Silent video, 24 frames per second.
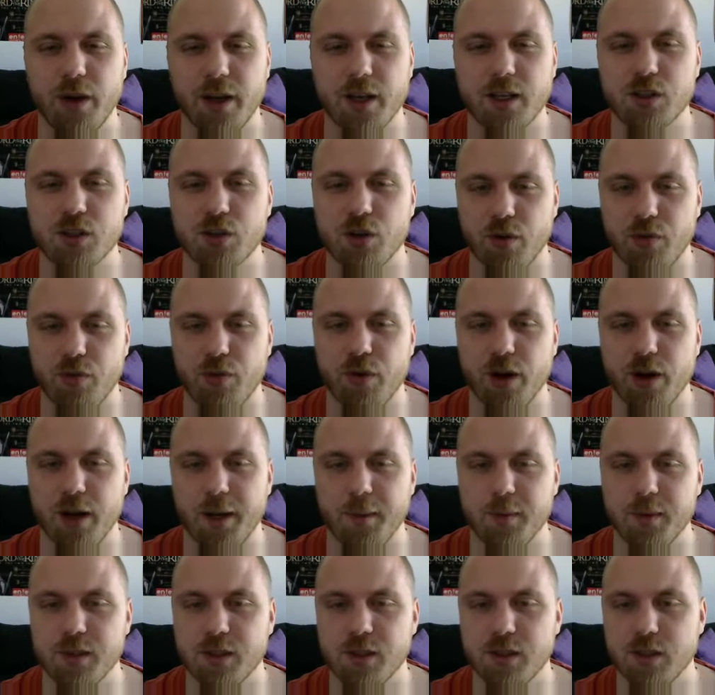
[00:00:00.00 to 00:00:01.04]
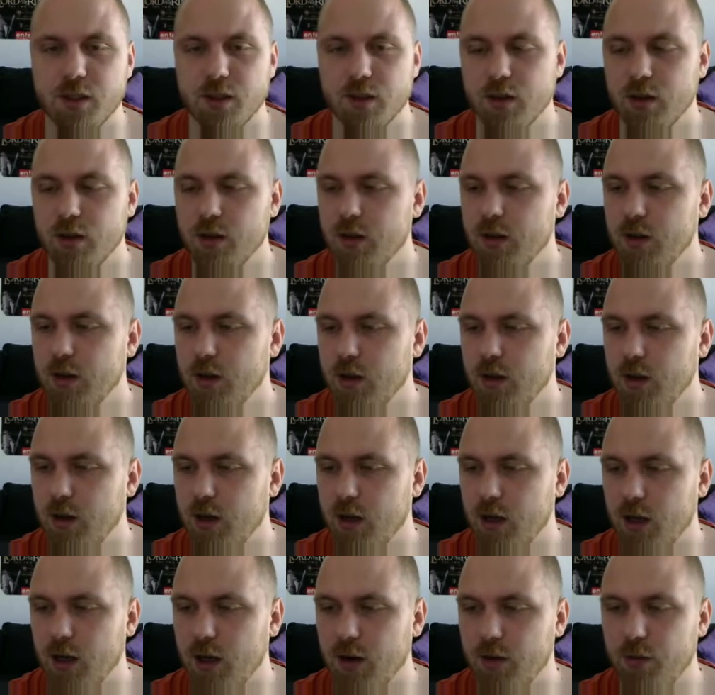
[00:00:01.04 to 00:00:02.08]
extra frames
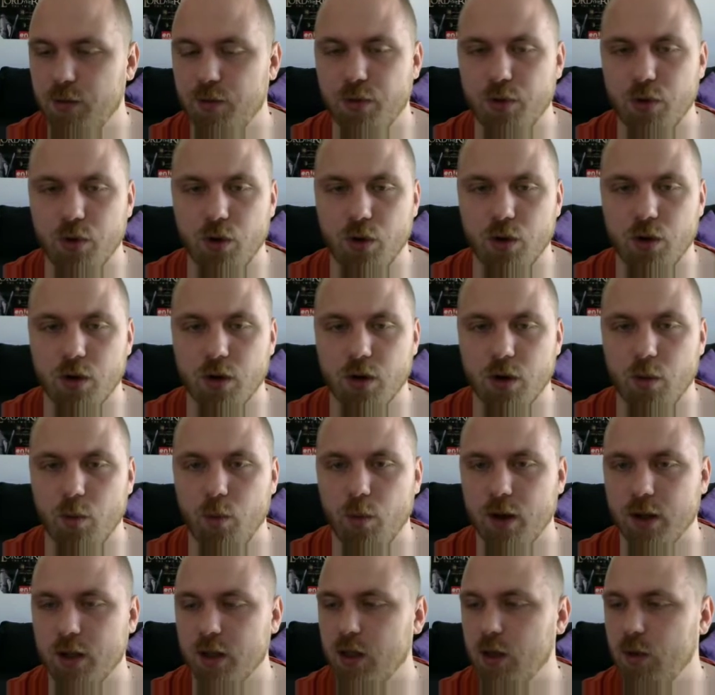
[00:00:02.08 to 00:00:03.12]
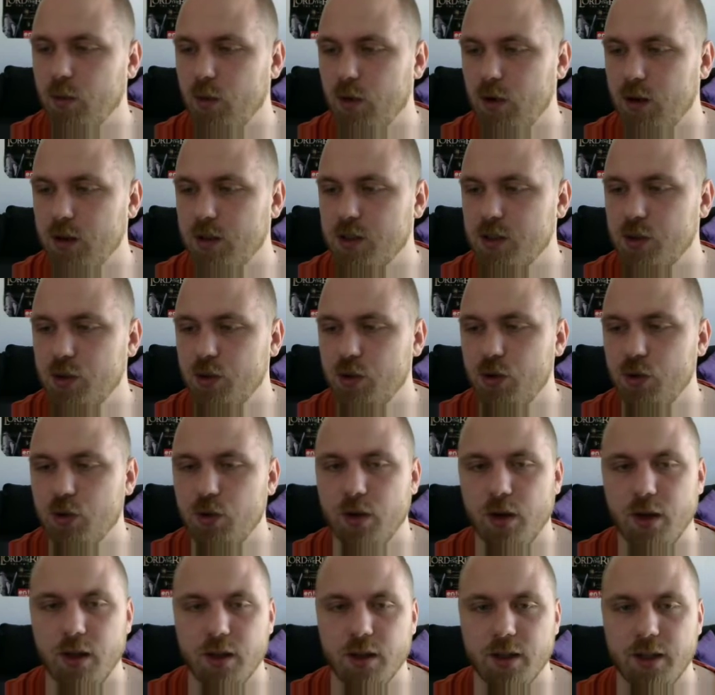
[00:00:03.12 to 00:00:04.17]
for what he wants to do,
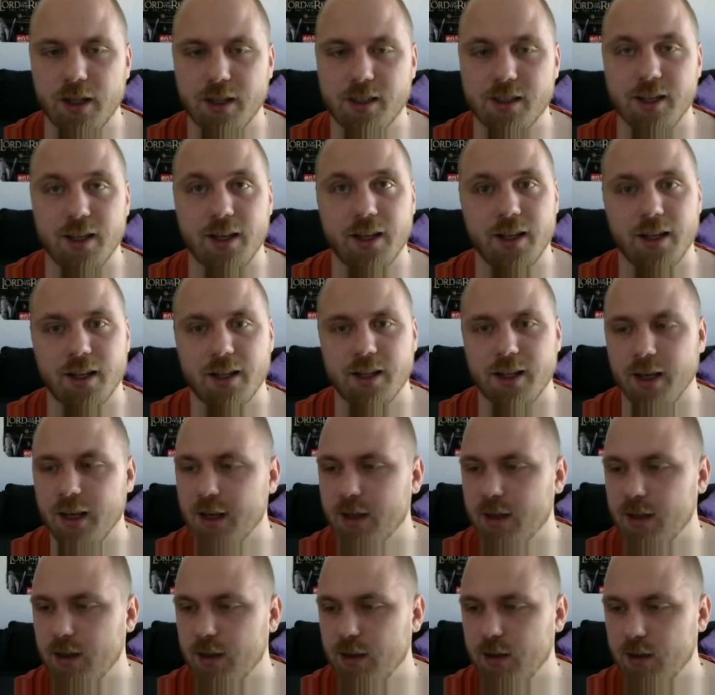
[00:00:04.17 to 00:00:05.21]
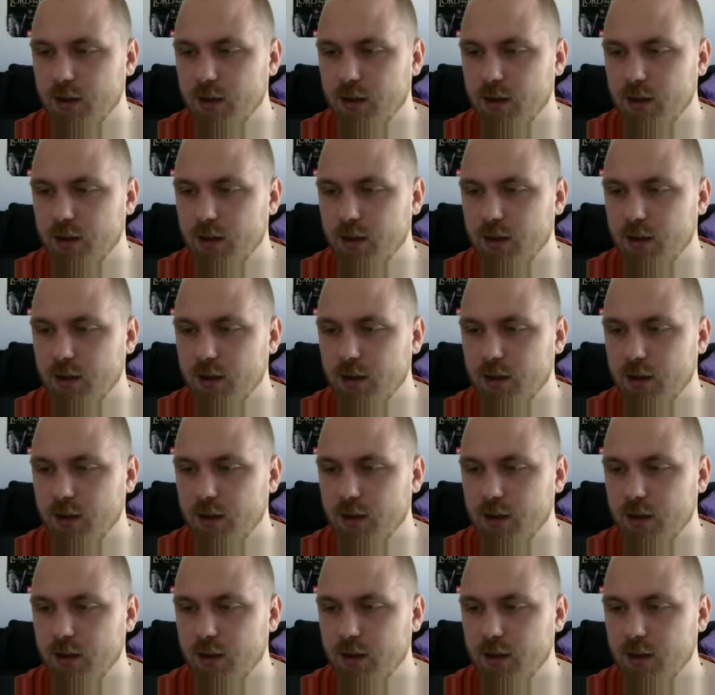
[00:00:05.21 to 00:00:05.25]
and that's an attack.